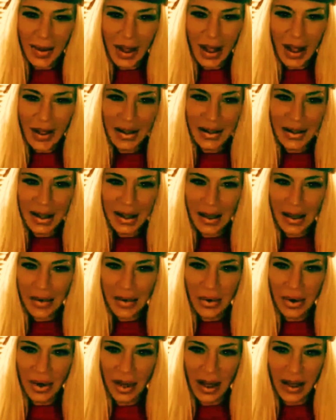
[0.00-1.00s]
Anytime you
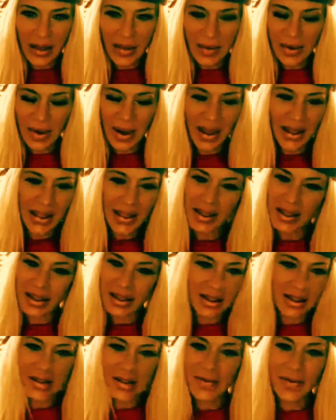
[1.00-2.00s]
want to ask me questions,
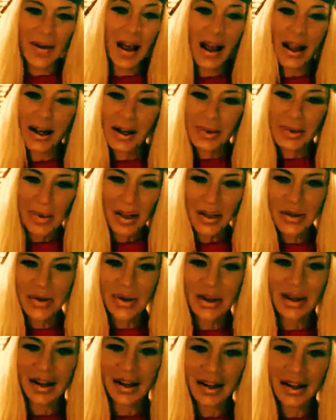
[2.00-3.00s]
it's fine on my Twitter.